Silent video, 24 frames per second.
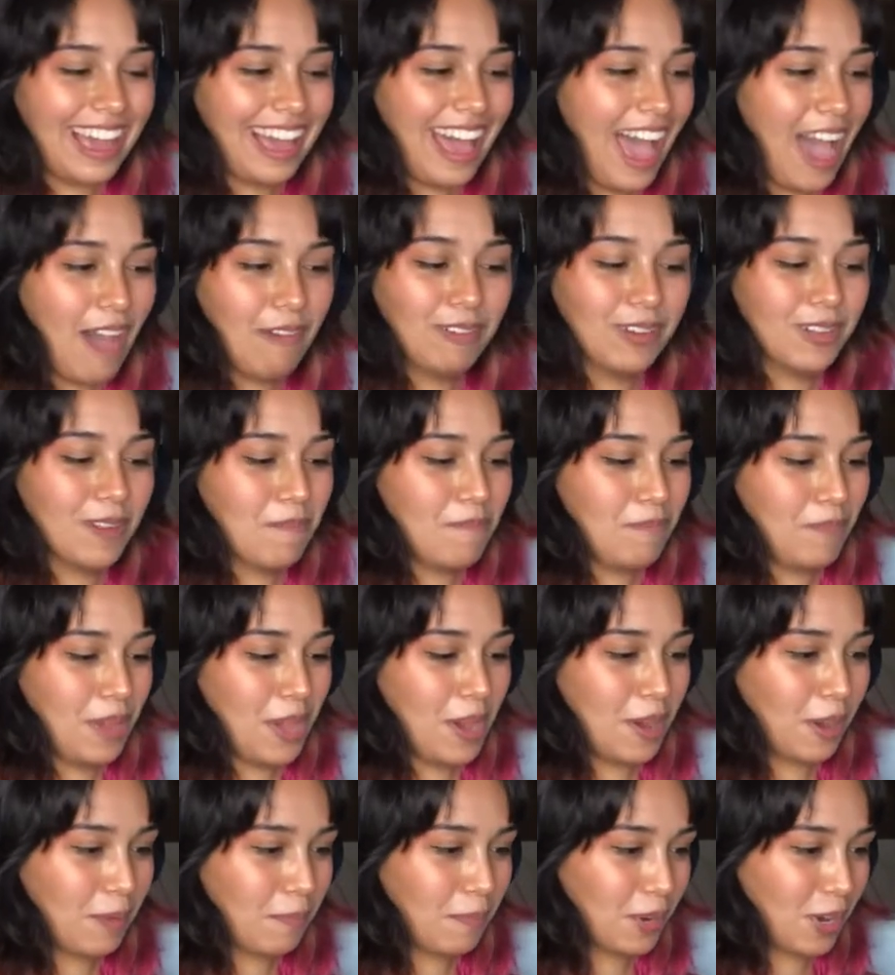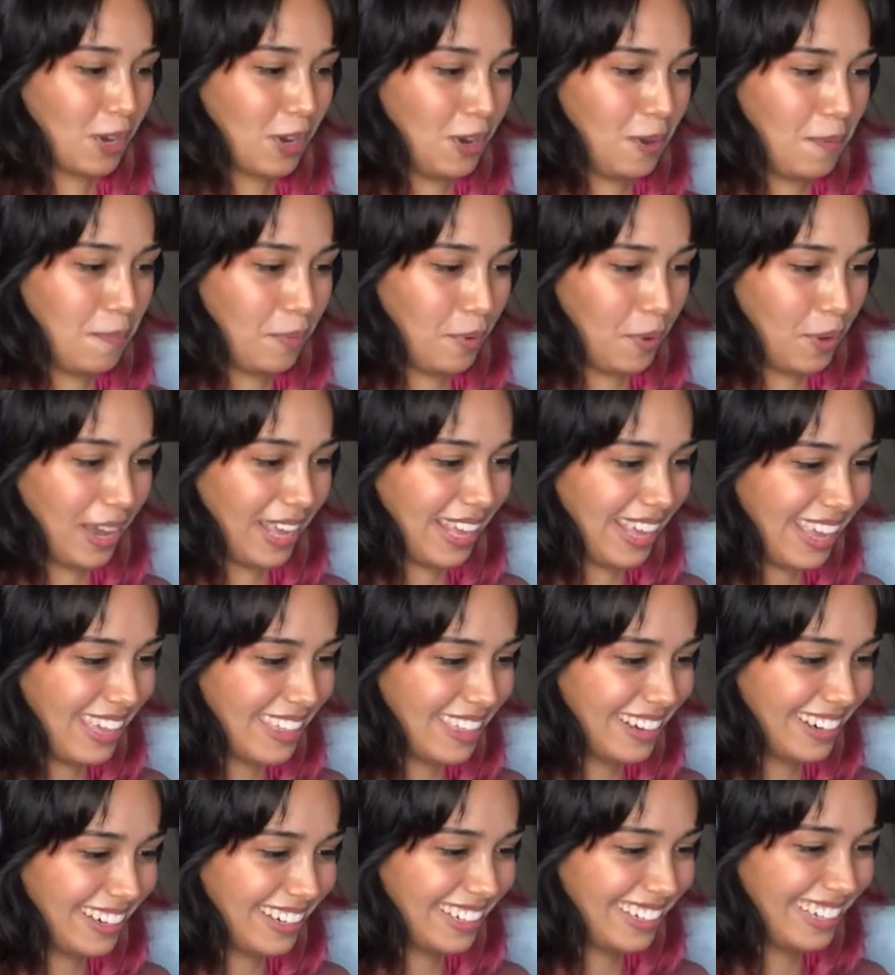I wouldn't be able to go on point either.